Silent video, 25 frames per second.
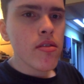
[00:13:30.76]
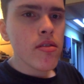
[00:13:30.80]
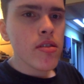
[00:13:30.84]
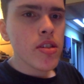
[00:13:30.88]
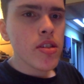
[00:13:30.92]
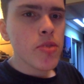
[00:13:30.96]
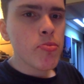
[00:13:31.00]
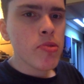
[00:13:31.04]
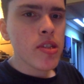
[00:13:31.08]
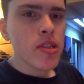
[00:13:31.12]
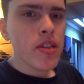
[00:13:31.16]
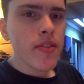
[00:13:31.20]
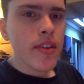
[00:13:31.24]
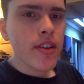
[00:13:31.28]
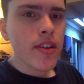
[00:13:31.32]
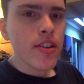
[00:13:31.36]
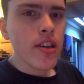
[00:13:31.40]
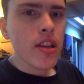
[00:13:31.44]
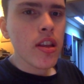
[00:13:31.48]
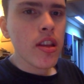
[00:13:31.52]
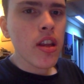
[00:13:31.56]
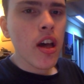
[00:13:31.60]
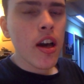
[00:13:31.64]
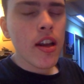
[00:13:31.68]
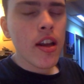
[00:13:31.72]

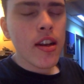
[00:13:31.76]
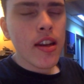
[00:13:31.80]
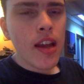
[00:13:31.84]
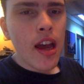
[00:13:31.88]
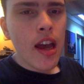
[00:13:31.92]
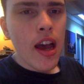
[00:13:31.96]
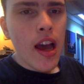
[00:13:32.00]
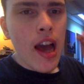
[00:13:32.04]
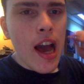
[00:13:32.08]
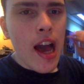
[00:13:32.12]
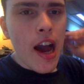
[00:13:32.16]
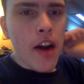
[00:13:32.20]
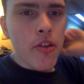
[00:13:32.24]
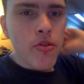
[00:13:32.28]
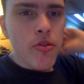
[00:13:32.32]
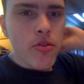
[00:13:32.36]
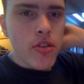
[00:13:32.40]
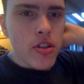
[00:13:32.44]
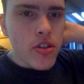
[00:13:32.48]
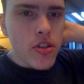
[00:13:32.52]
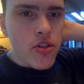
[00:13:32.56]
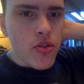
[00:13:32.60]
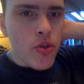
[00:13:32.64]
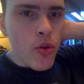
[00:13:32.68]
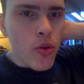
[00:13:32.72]
specifically lined out
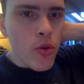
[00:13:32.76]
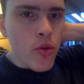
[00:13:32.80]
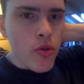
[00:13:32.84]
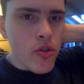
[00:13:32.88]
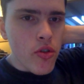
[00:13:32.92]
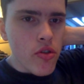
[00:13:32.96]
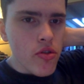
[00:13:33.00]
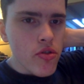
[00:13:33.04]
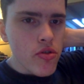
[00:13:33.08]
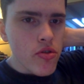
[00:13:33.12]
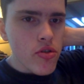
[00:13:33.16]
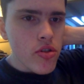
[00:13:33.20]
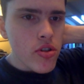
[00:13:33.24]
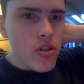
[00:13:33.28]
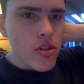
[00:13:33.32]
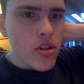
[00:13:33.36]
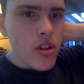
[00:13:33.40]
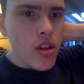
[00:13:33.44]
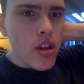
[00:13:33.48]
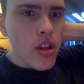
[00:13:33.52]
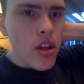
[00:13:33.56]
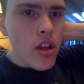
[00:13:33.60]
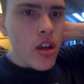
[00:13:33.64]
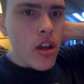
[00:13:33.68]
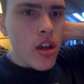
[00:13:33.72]
disorders,
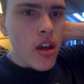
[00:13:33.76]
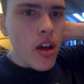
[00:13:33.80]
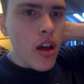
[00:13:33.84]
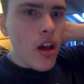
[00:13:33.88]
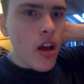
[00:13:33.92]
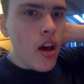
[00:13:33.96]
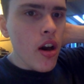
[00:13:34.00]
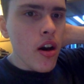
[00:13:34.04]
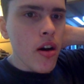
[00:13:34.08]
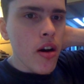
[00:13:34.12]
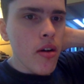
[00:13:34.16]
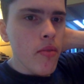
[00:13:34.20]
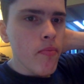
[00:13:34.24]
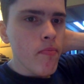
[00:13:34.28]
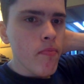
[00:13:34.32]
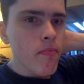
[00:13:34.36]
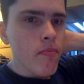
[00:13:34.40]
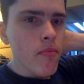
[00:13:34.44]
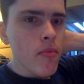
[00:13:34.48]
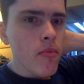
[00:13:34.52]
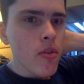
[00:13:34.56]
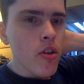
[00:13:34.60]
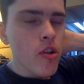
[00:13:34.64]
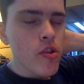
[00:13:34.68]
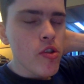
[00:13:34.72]
or
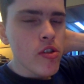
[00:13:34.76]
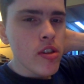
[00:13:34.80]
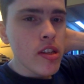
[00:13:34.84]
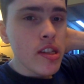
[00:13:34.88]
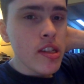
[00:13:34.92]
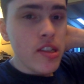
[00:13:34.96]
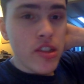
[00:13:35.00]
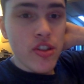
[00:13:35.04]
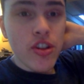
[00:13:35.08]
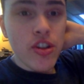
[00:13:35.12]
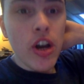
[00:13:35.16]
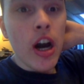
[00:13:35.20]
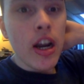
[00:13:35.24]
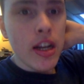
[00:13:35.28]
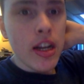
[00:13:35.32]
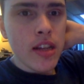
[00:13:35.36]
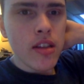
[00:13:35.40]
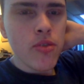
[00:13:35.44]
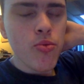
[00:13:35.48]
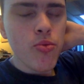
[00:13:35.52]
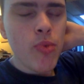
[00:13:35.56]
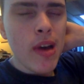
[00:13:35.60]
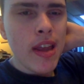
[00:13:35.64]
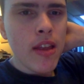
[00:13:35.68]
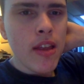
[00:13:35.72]
at least not in
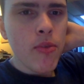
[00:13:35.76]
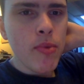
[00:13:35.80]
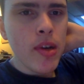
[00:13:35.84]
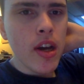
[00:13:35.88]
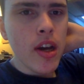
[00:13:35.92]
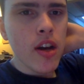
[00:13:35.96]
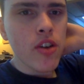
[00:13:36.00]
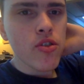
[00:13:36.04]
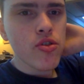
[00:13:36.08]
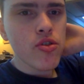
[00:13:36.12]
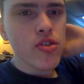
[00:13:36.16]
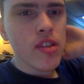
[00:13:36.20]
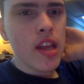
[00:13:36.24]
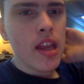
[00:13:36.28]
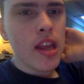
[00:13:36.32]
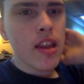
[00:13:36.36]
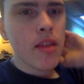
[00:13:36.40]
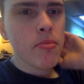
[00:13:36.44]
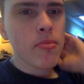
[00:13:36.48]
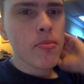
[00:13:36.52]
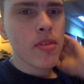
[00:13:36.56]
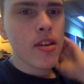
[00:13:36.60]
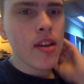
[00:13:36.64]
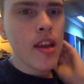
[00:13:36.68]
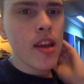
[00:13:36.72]
the way that we understand
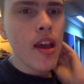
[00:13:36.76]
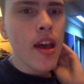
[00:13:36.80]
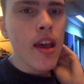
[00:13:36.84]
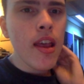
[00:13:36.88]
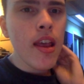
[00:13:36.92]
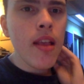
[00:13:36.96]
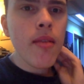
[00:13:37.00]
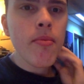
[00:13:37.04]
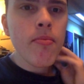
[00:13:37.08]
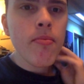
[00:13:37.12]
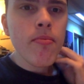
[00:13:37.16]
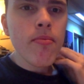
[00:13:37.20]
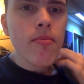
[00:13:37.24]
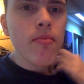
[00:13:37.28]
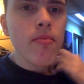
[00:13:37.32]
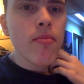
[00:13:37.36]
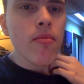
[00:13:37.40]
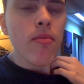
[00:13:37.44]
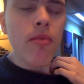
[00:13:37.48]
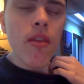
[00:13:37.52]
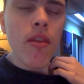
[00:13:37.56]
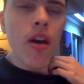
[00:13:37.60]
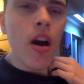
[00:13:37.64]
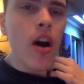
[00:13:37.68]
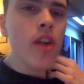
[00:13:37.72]
them today.
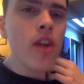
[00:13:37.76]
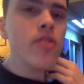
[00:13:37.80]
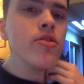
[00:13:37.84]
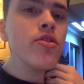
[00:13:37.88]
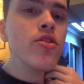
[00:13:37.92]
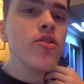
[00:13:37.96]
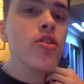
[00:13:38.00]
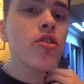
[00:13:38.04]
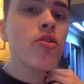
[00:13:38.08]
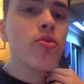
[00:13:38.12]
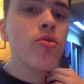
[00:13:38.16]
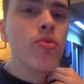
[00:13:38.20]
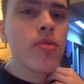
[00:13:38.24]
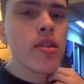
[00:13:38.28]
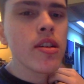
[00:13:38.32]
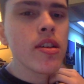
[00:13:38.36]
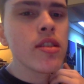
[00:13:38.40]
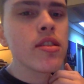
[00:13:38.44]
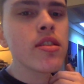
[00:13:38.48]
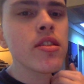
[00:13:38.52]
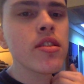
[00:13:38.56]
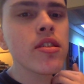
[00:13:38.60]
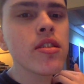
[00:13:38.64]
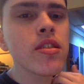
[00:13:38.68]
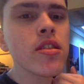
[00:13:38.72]
Also,
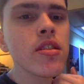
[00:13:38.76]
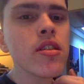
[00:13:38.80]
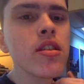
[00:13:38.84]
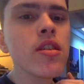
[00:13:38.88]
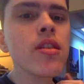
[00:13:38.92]
it's